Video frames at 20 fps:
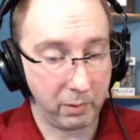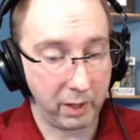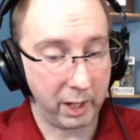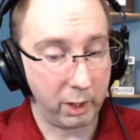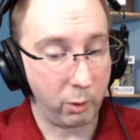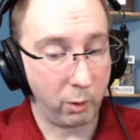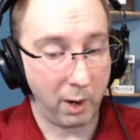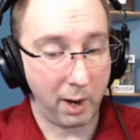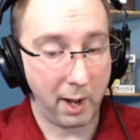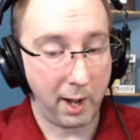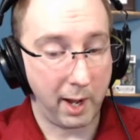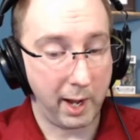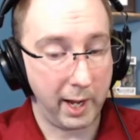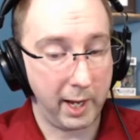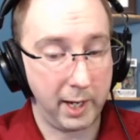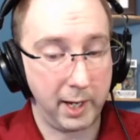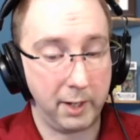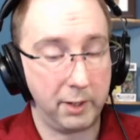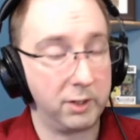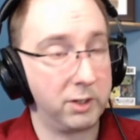they
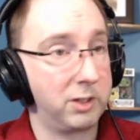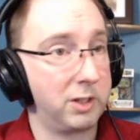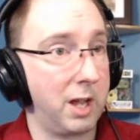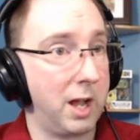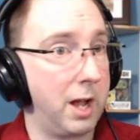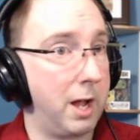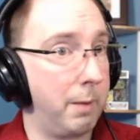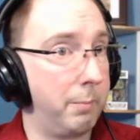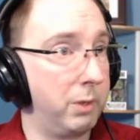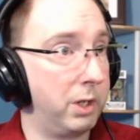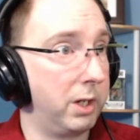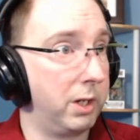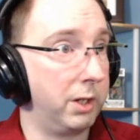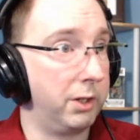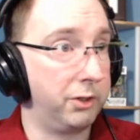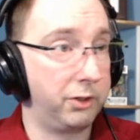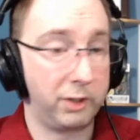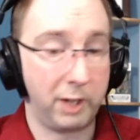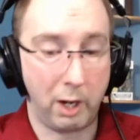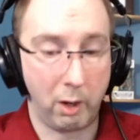cried and sobbed in a
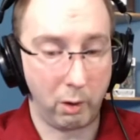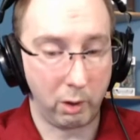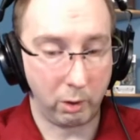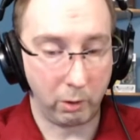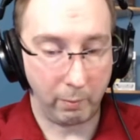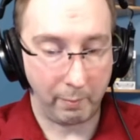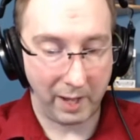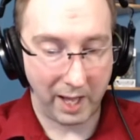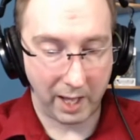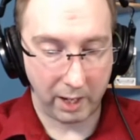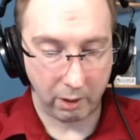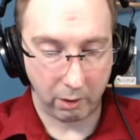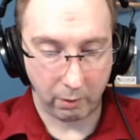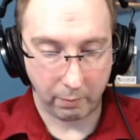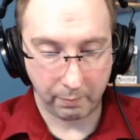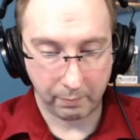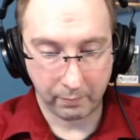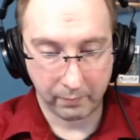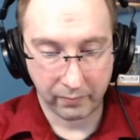hysterical manner.